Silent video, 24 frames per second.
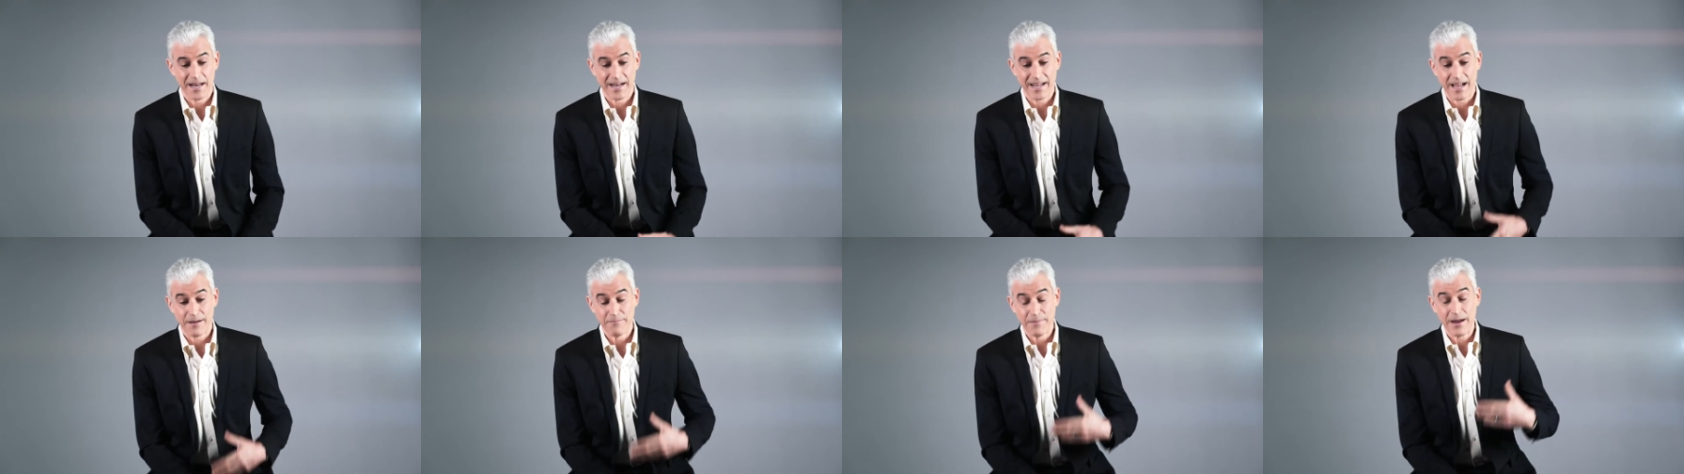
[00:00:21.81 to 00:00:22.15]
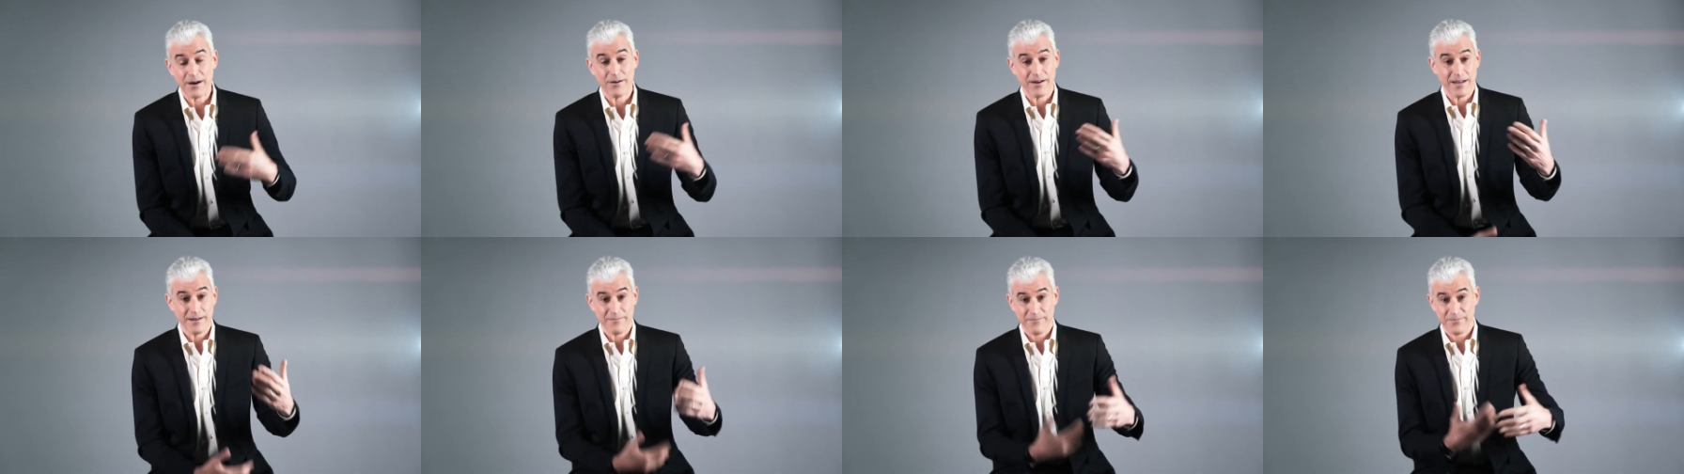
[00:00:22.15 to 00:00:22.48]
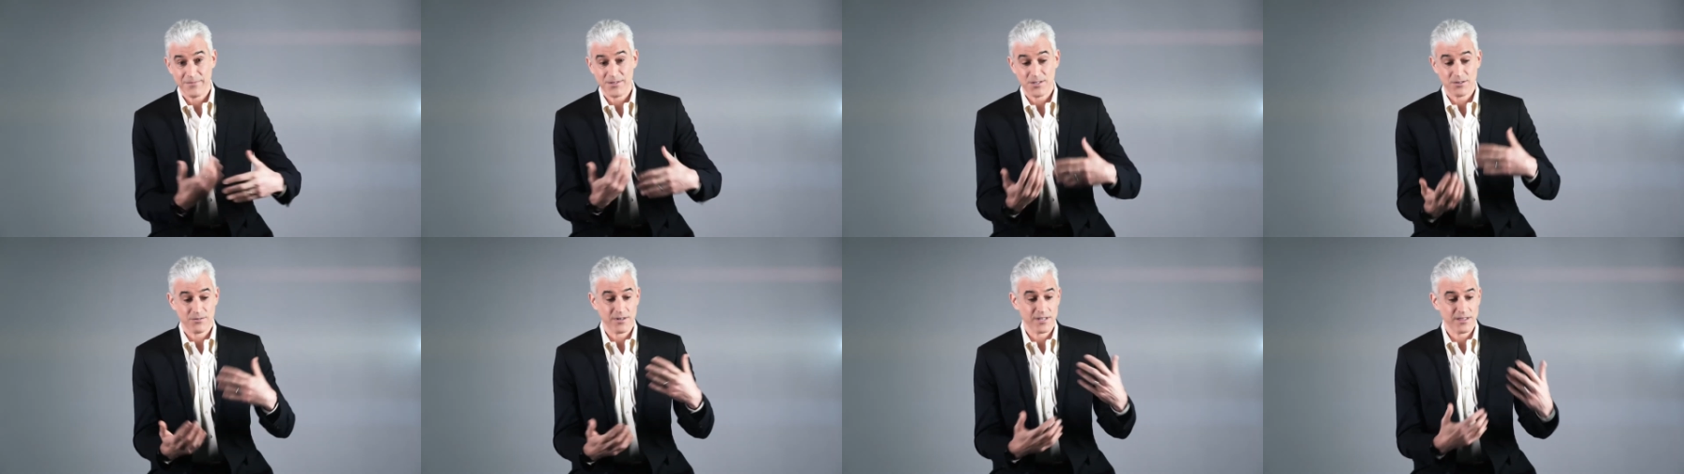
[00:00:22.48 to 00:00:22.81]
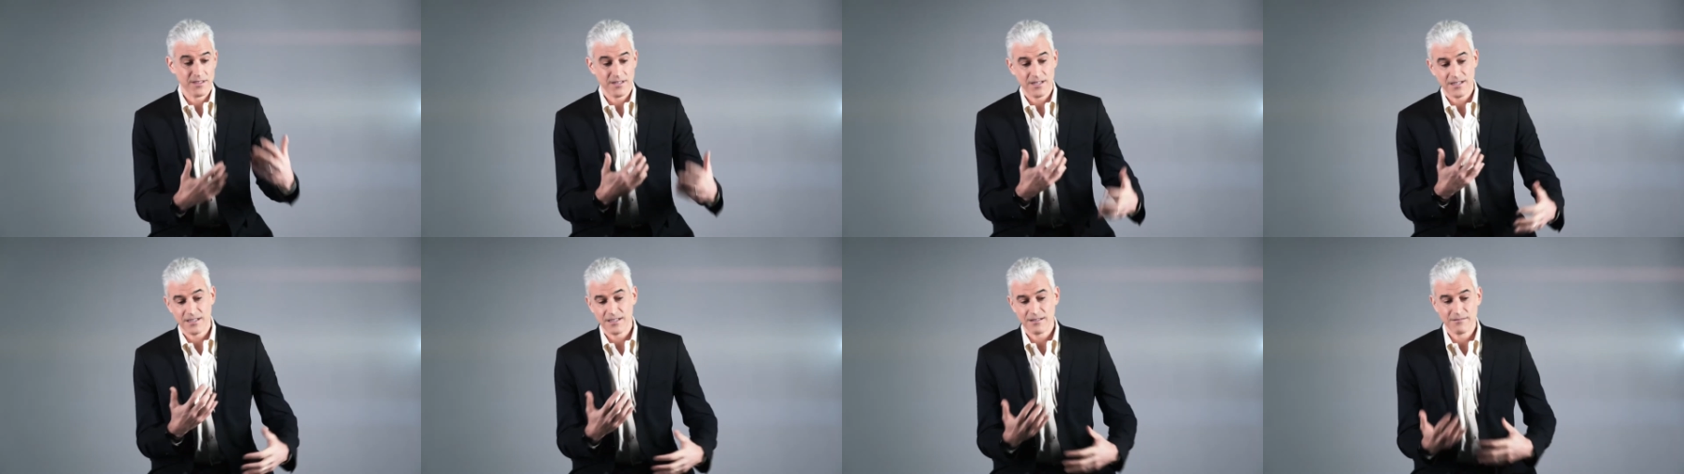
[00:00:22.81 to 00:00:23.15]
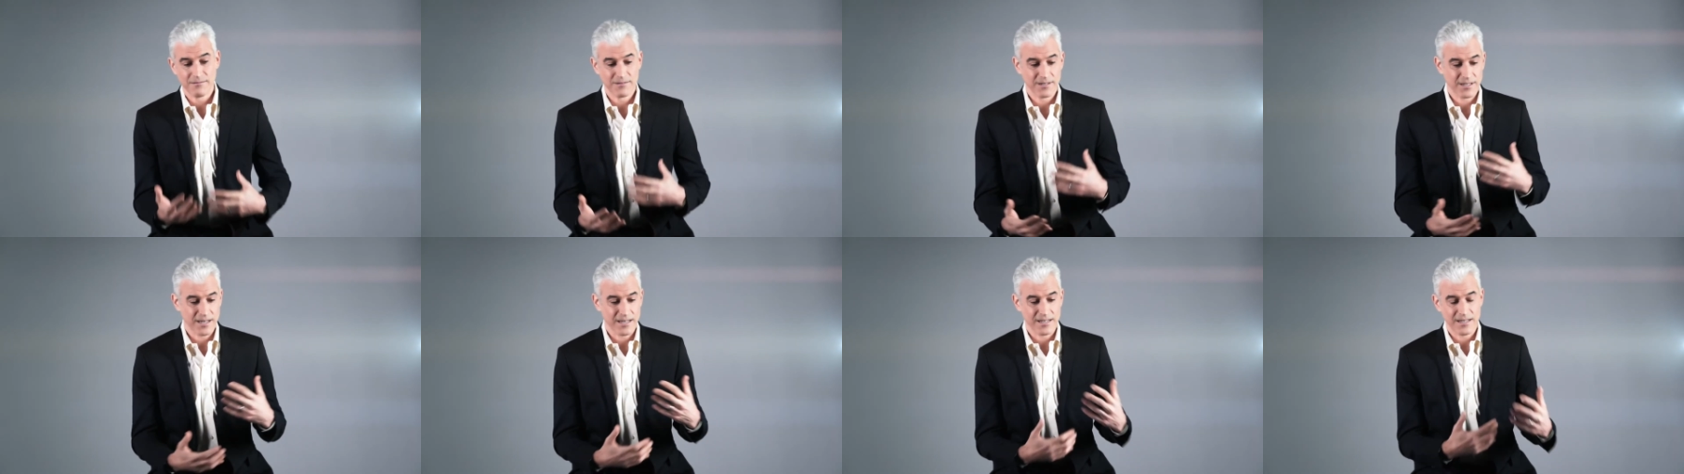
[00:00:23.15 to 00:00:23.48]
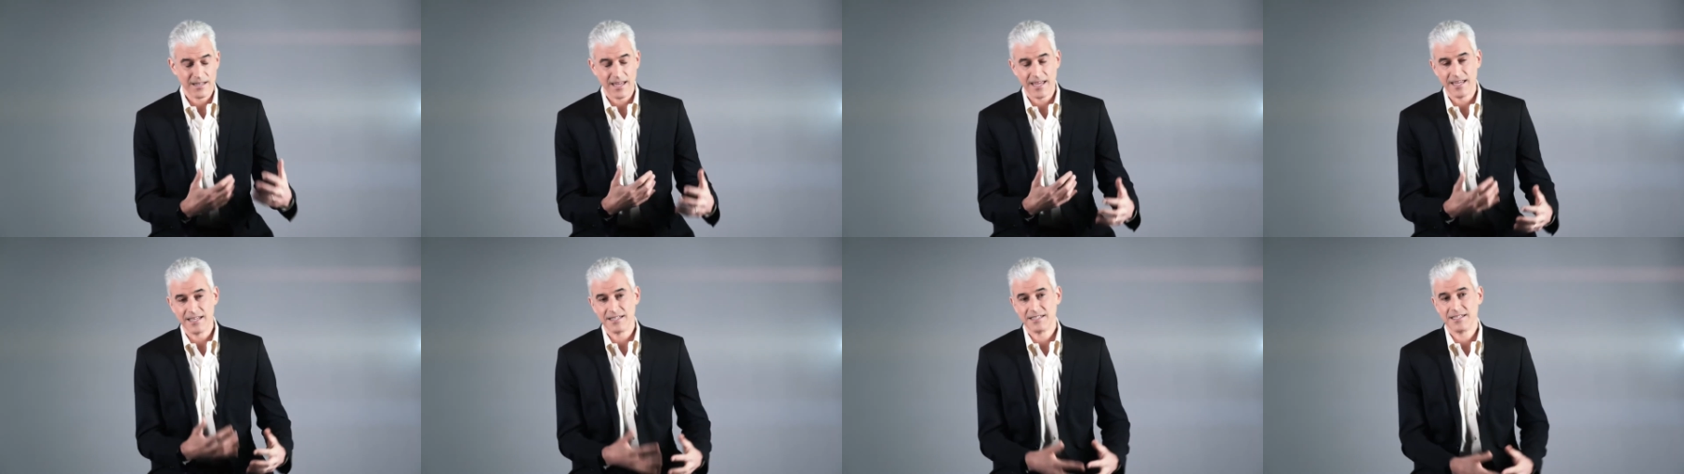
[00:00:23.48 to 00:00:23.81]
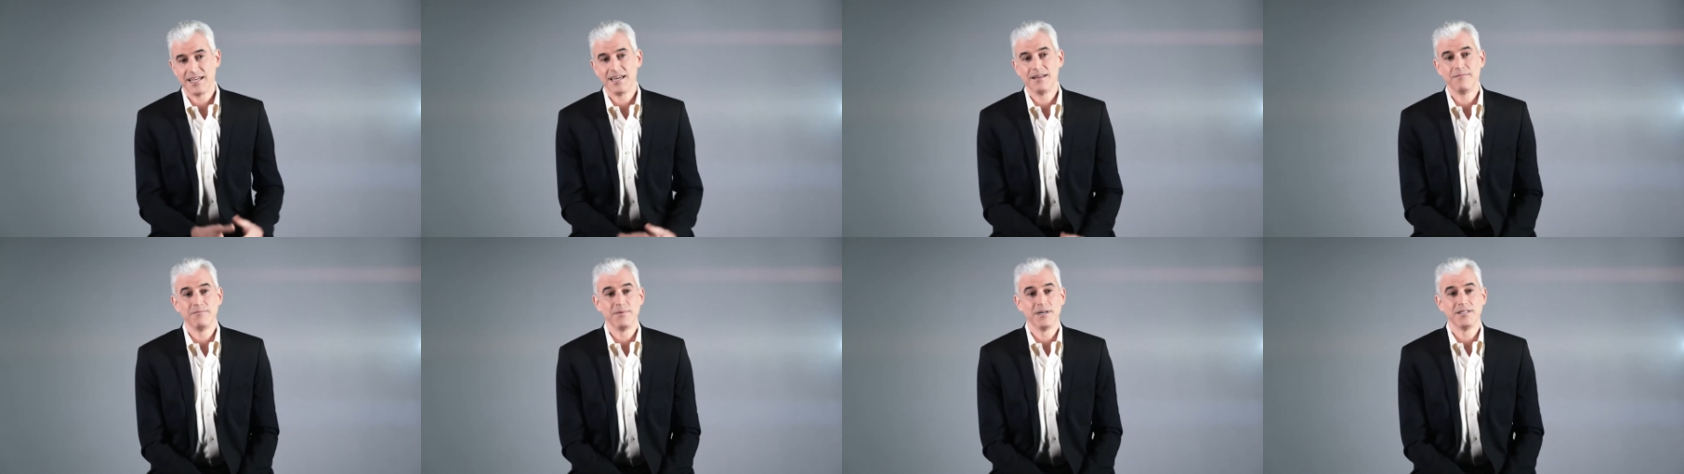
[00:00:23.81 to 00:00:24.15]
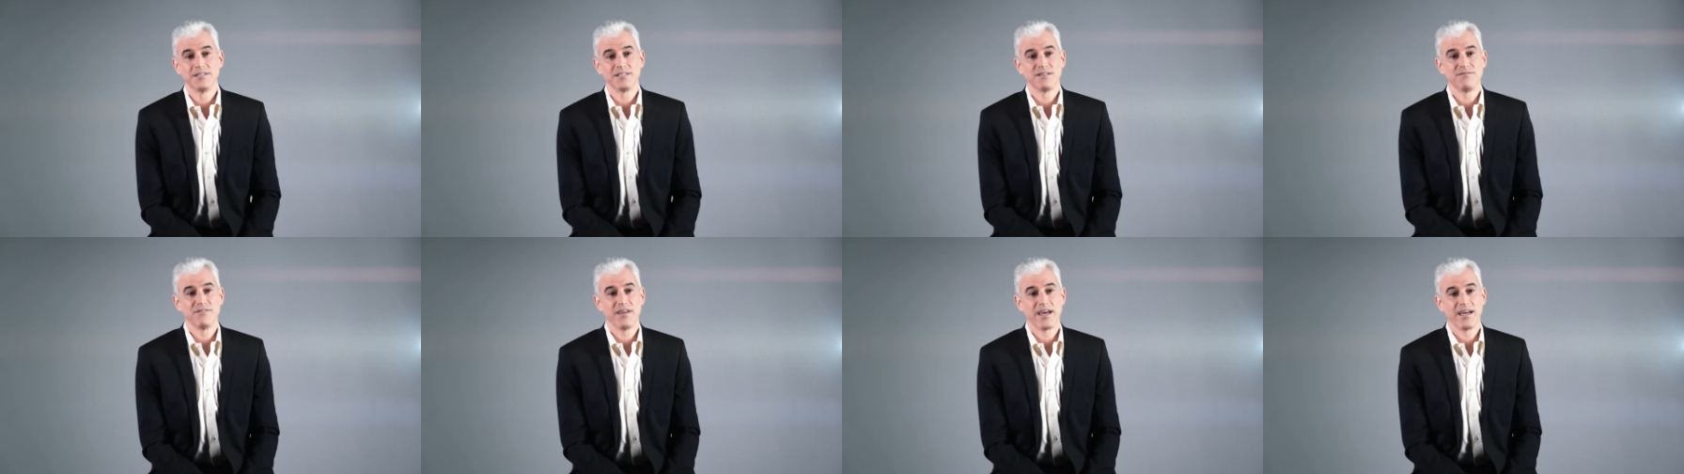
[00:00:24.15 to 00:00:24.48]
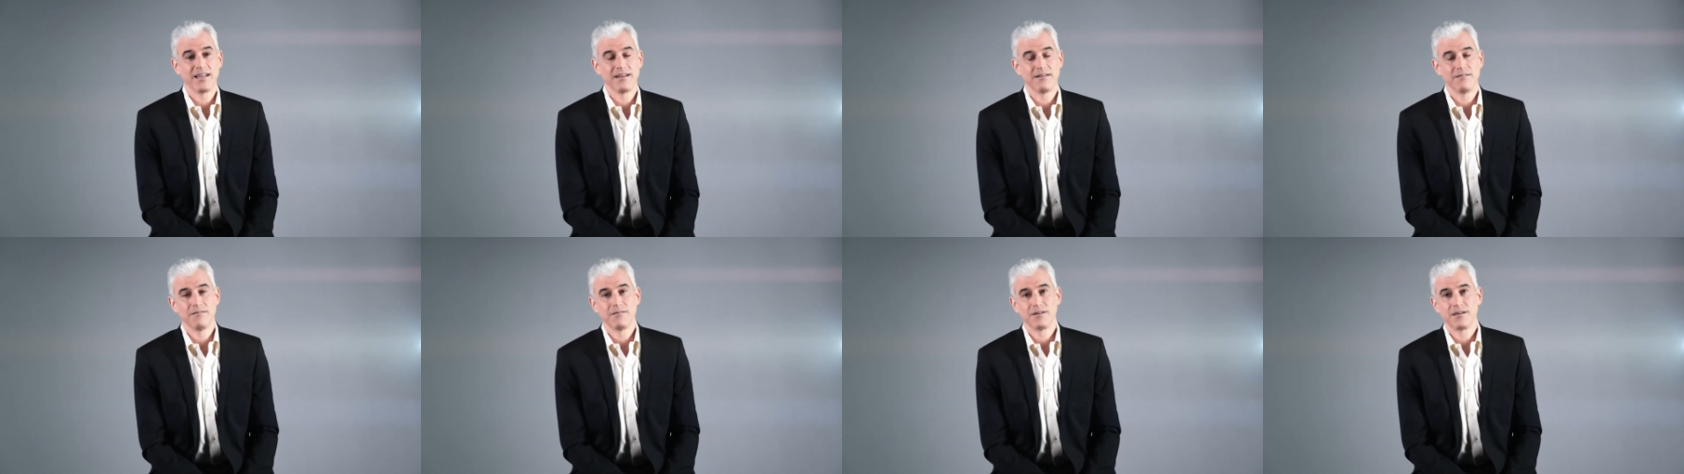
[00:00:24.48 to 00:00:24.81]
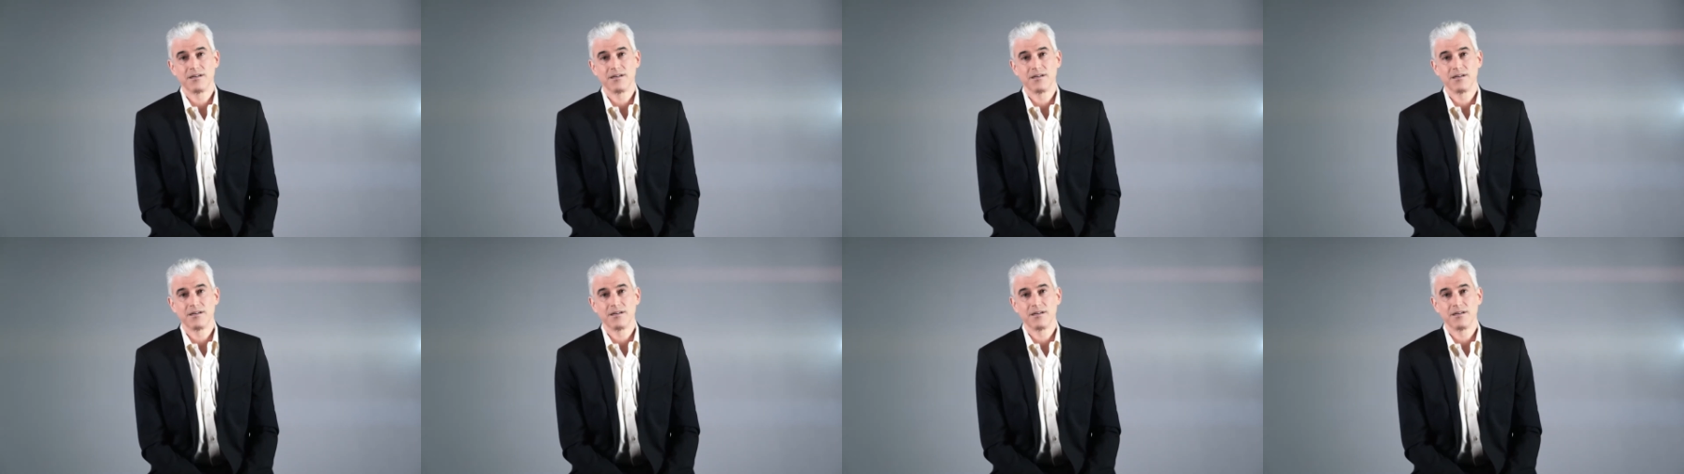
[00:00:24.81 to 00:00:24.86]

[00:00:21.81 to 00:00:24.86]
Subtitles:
I got married during the kind of 8-10 months of that